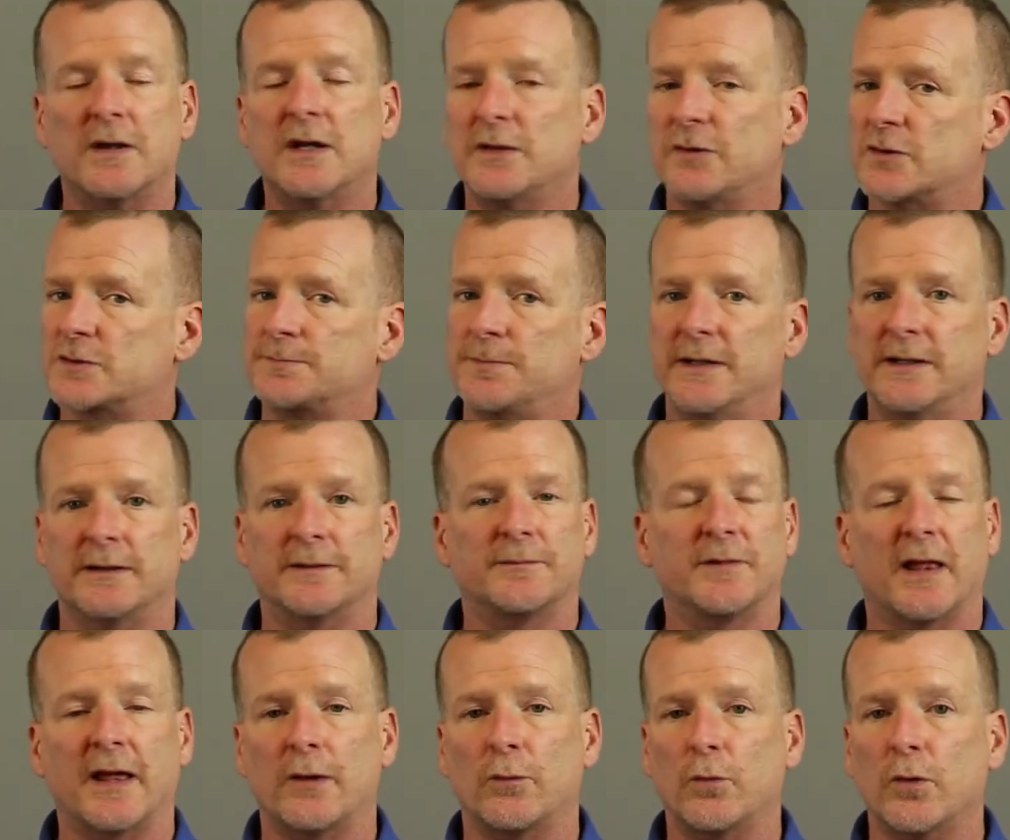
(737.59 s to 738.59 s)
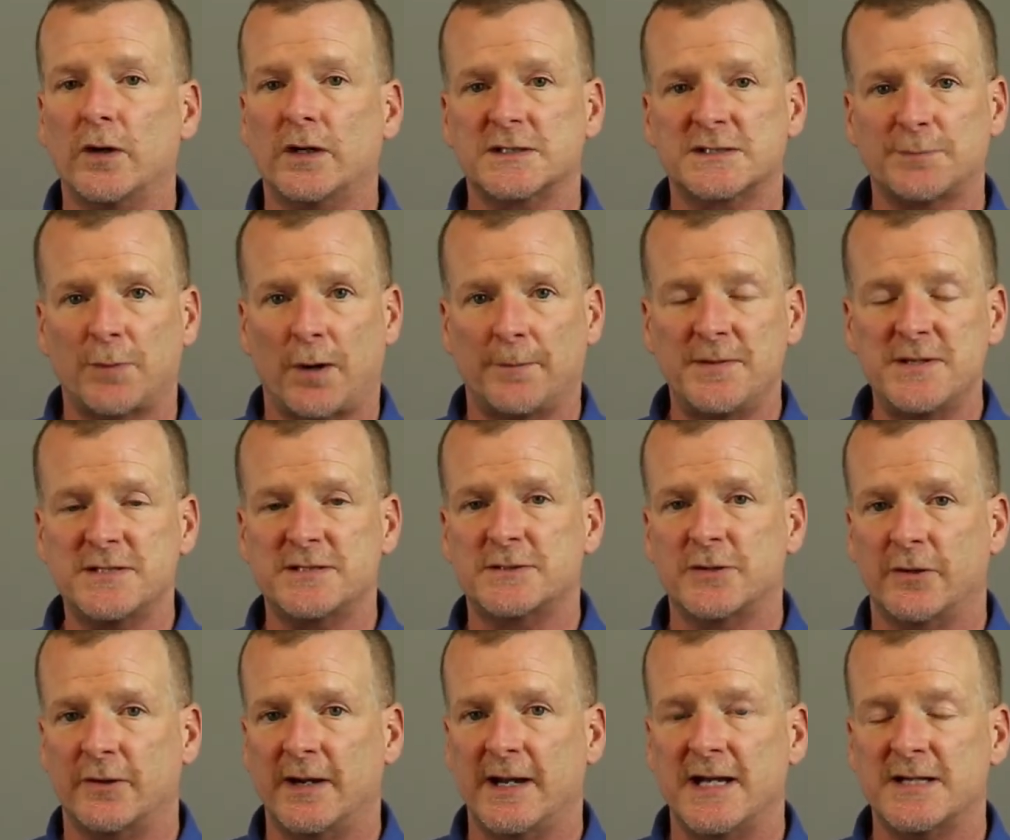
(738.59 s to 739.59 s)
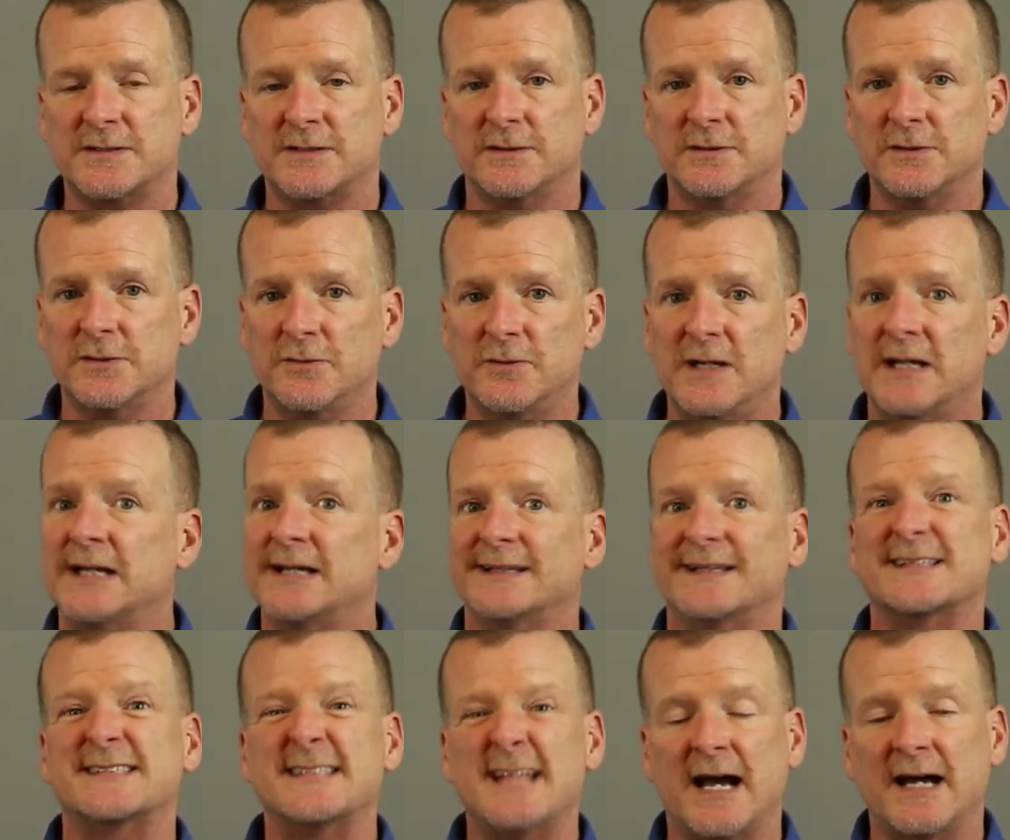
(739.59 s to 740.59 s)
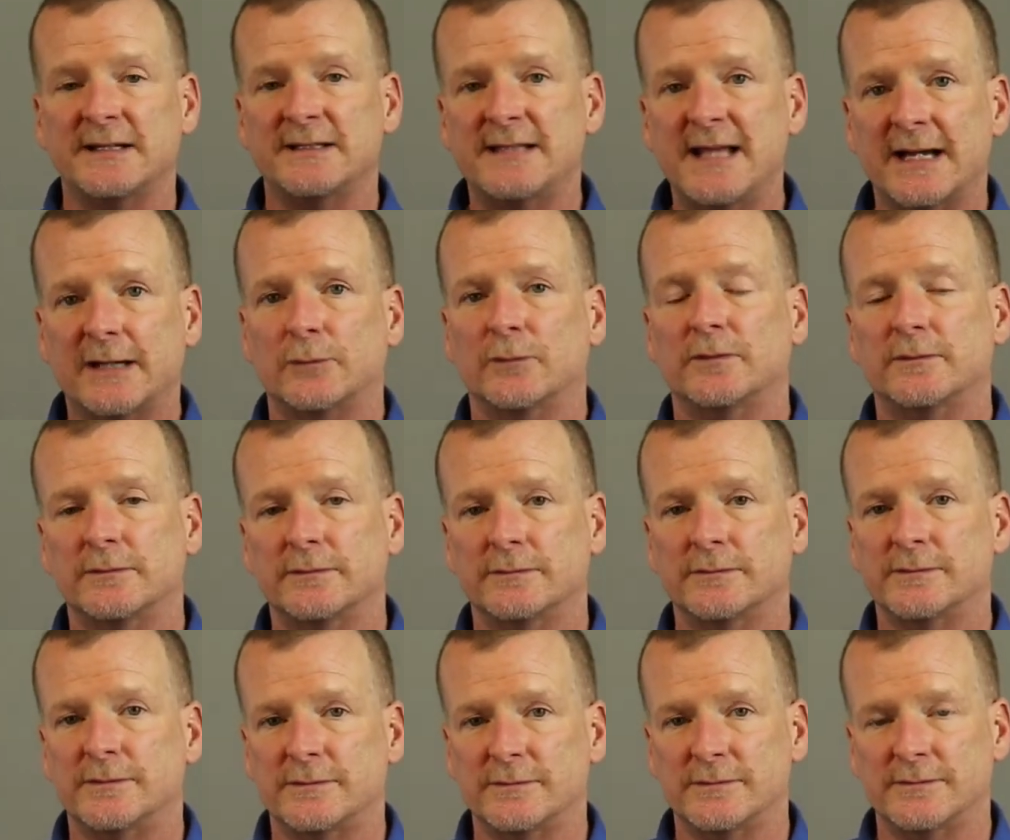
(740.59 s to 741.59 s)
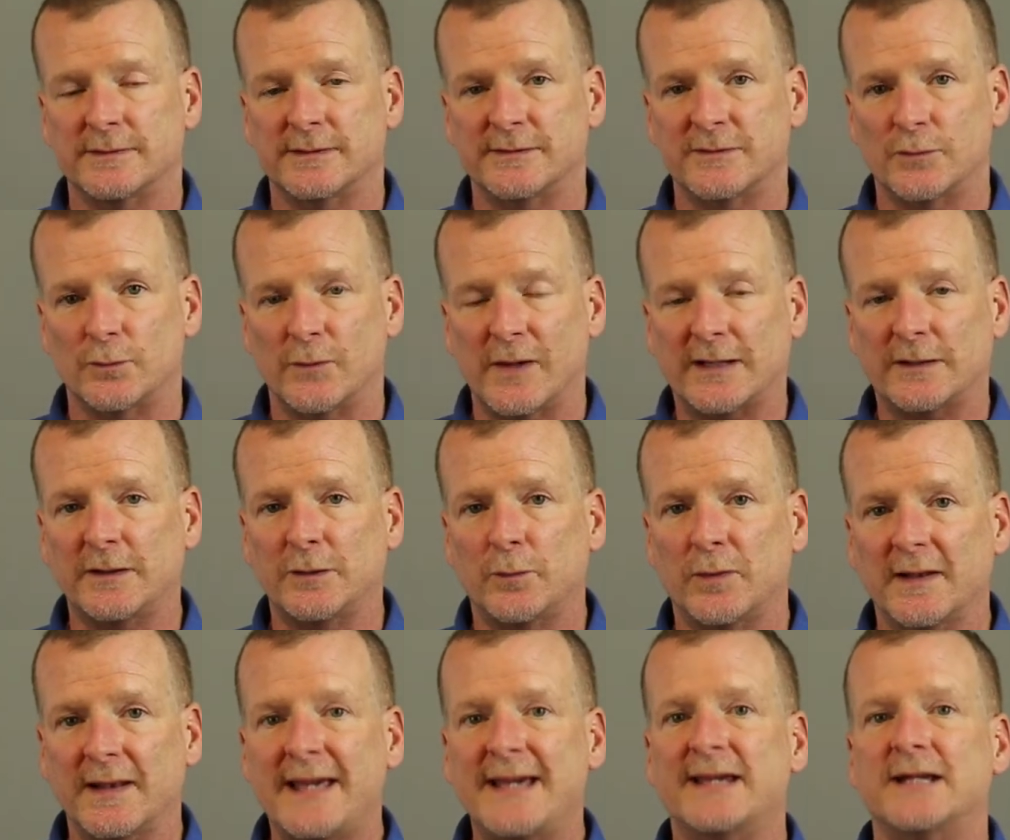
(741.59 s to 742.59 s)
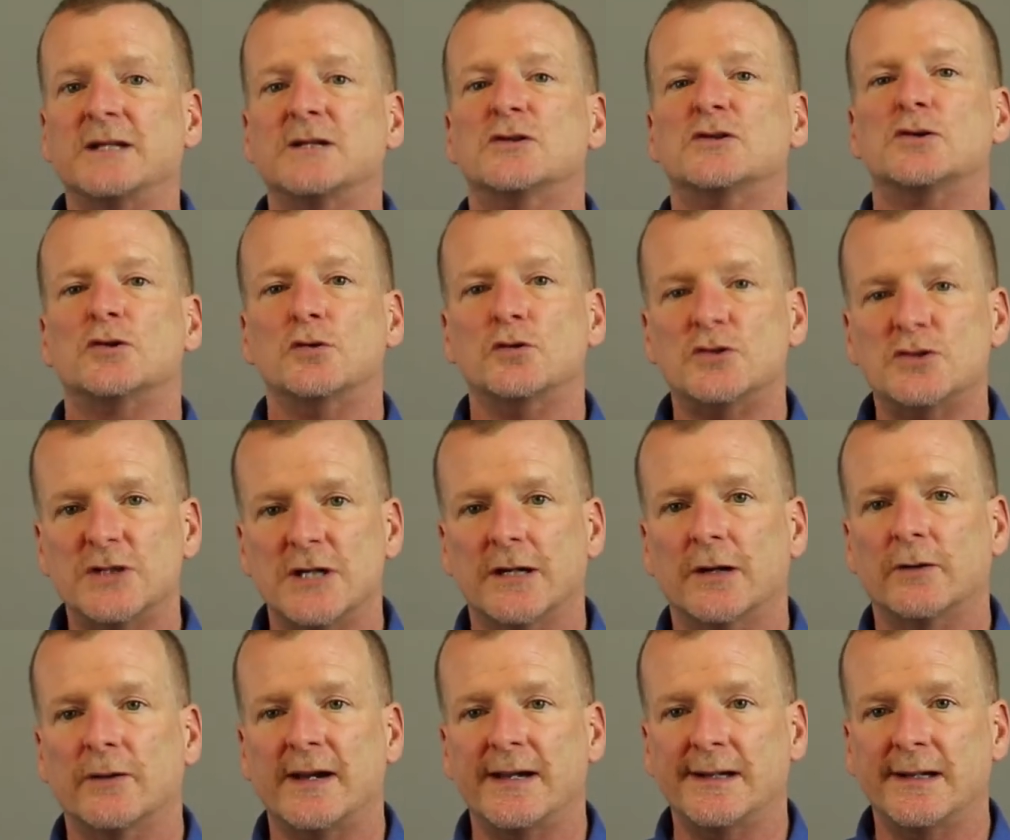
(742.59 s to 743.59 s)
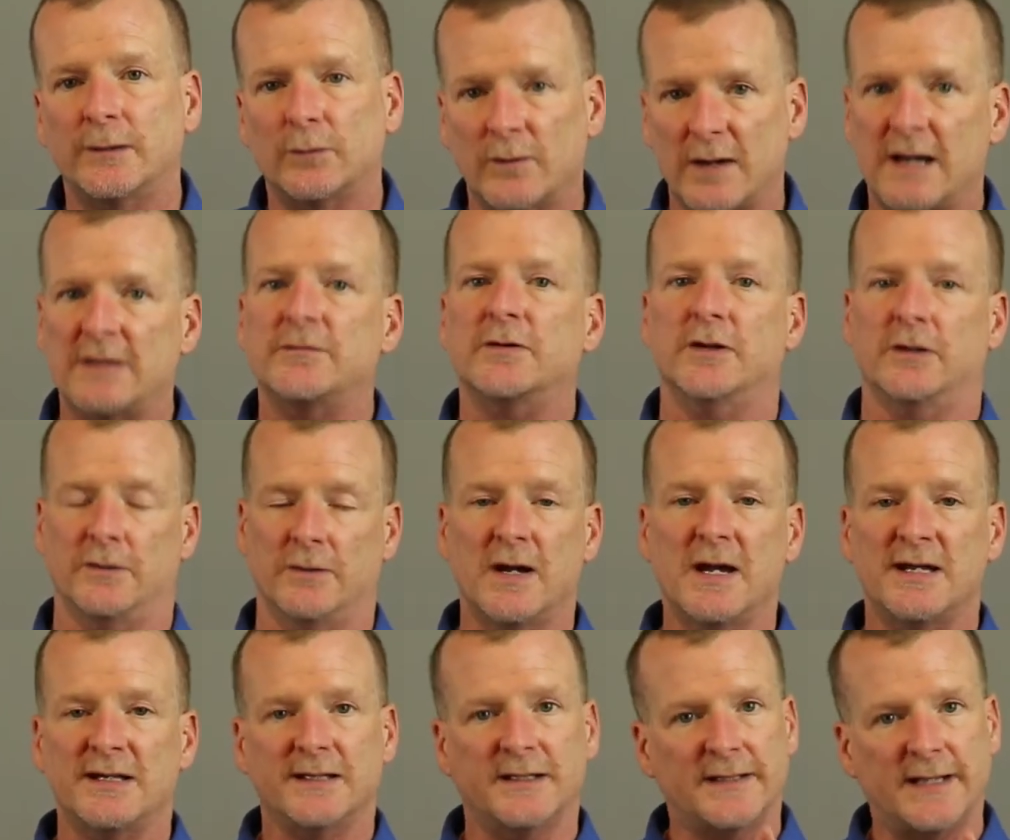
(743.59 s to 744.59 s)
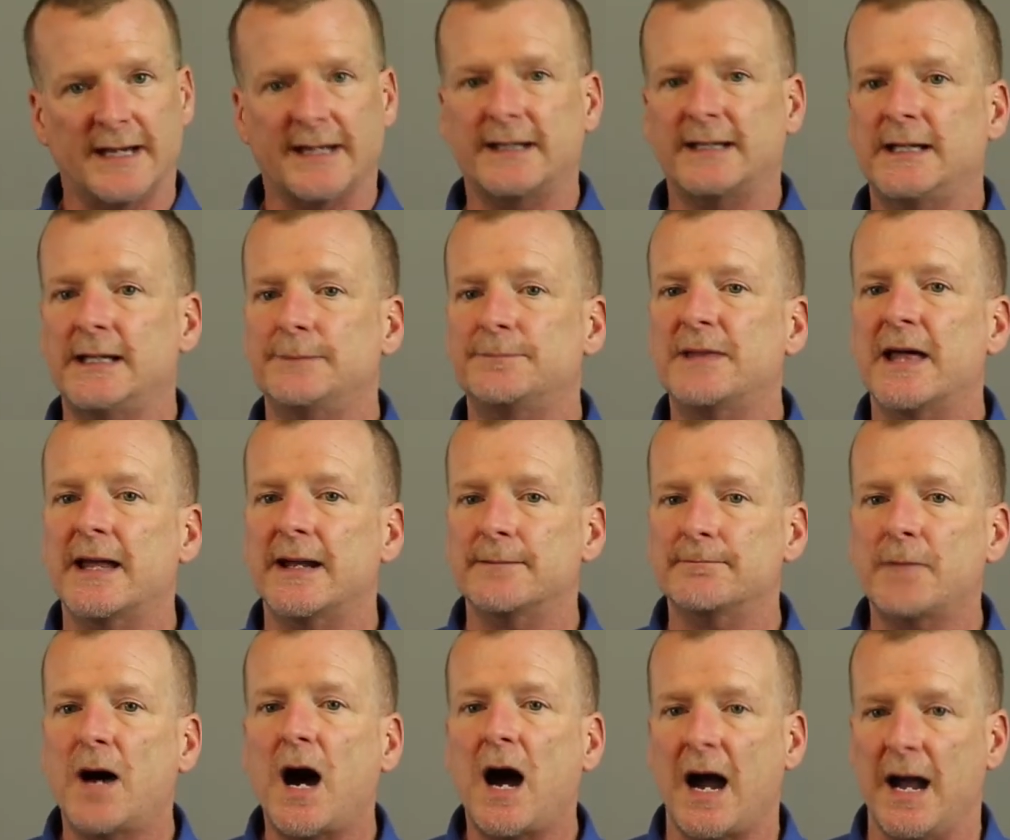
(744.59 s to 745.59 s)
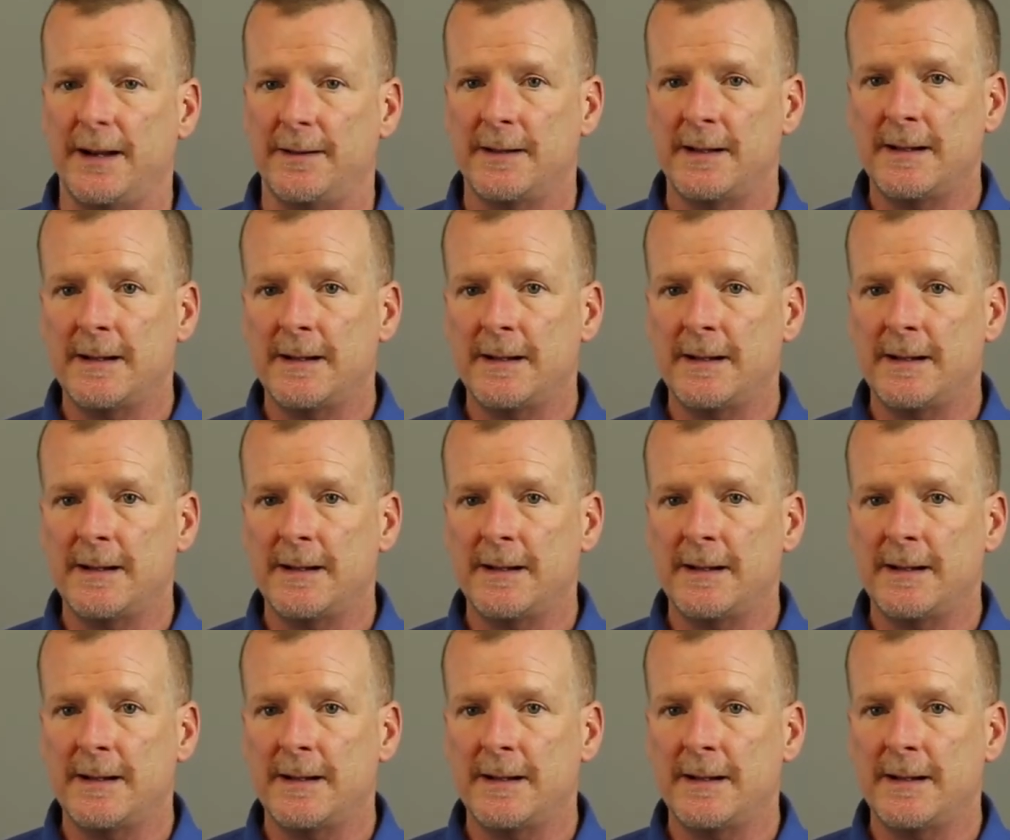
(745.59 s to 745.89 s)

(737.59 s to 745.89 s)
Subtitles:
there's a lot of work a small business owner has to do that's not directly related to generating revenue. You got to keep that in mind.